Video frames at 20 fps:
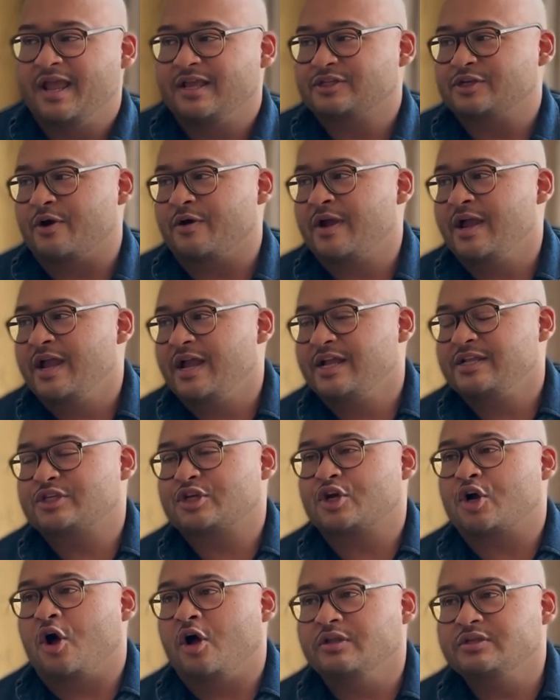So it's
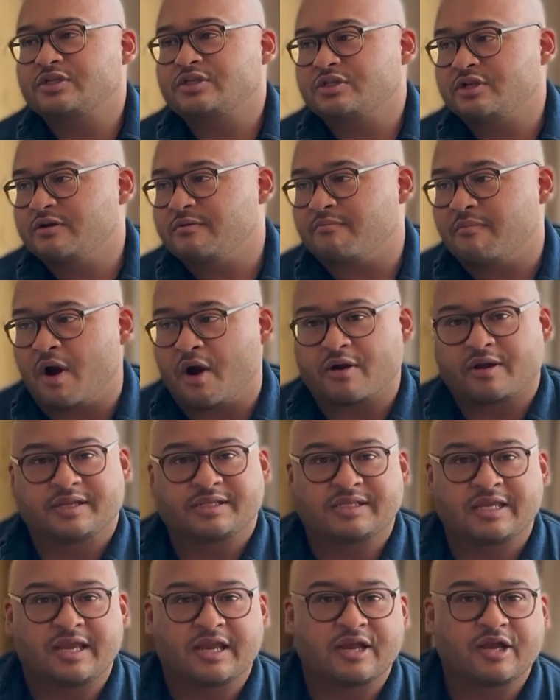constant
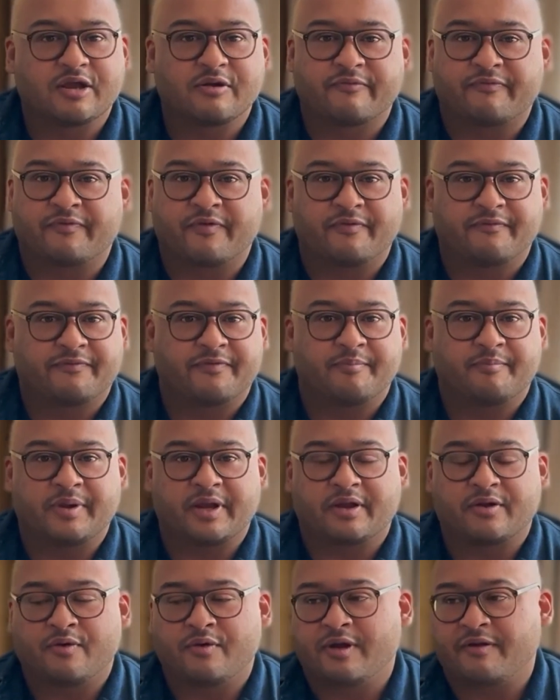marketing for
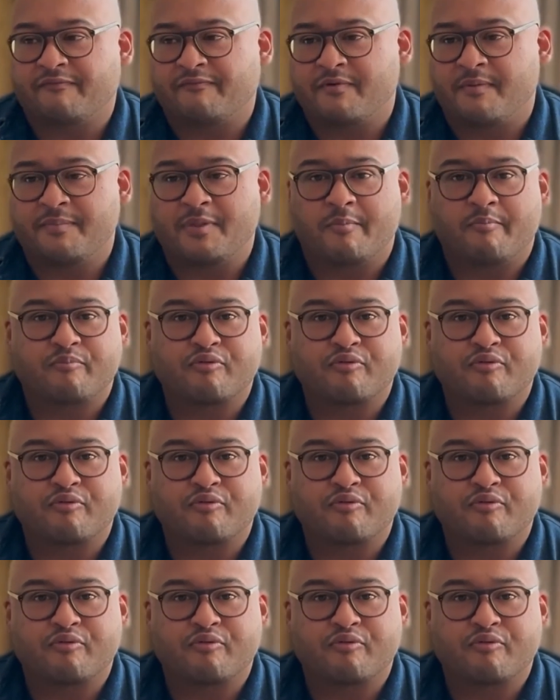Bitcoin from the